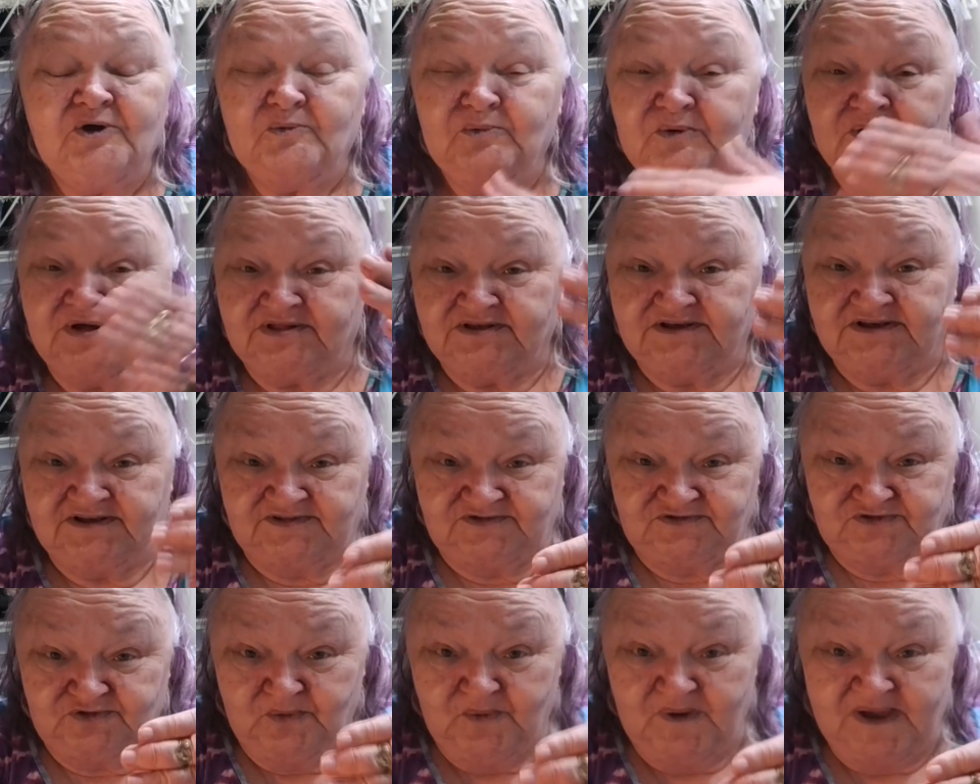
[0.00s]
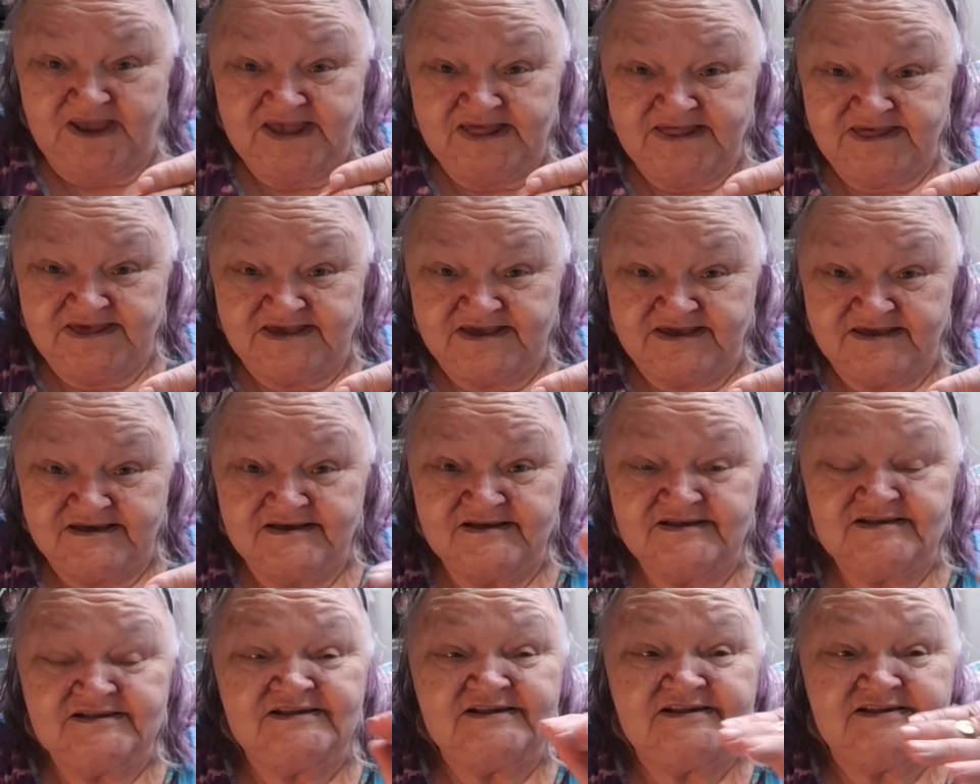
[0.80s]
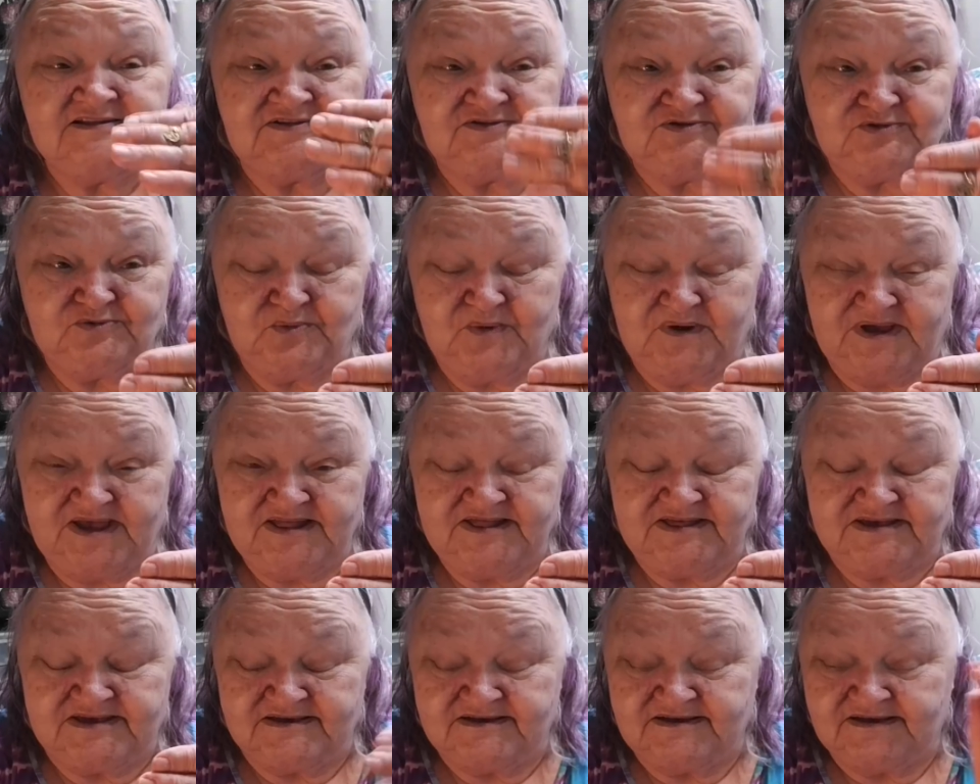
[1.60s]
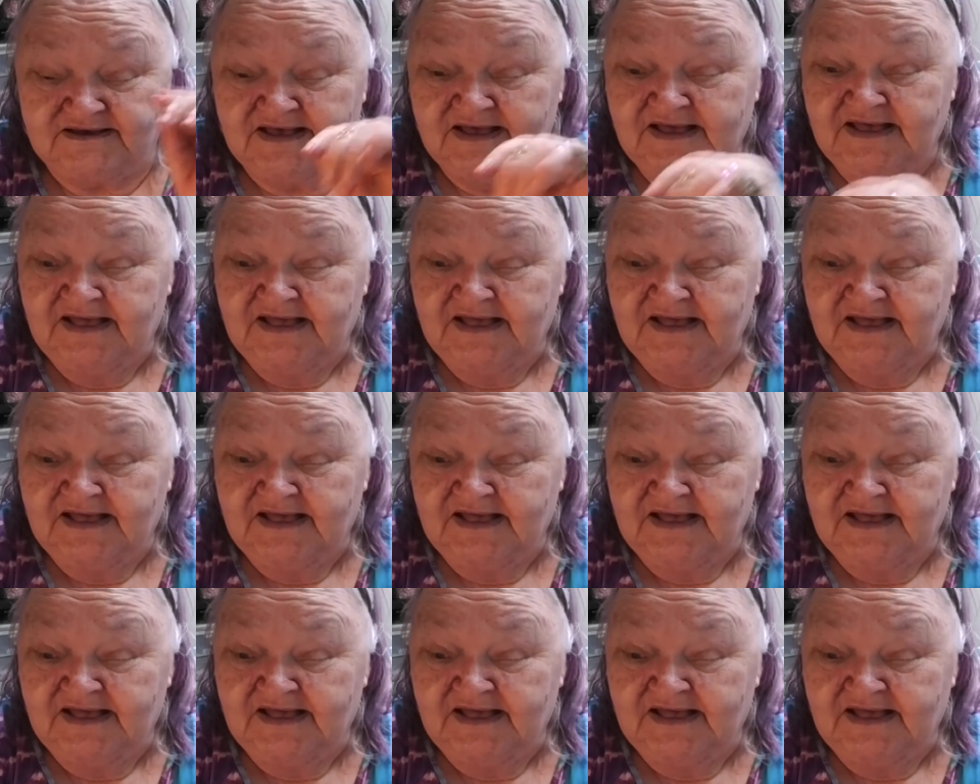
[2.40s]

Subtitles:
Well, it's waiting. It's waiting.